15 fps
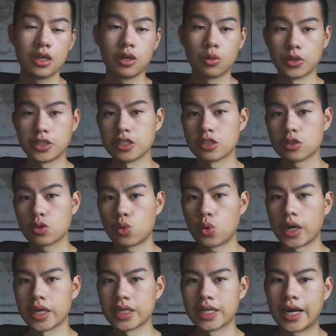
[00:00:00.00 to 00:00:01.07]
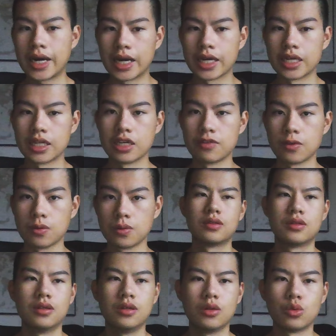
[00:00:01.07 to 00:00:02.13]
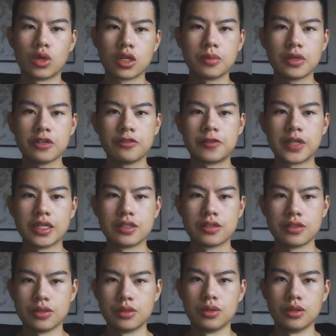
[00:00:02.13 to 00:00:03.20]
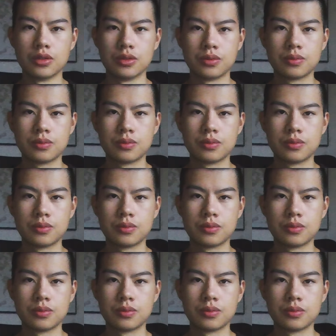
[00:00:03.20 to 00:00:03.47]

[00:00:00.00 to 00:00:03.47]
which is quite high level. One of my friends, Ulu,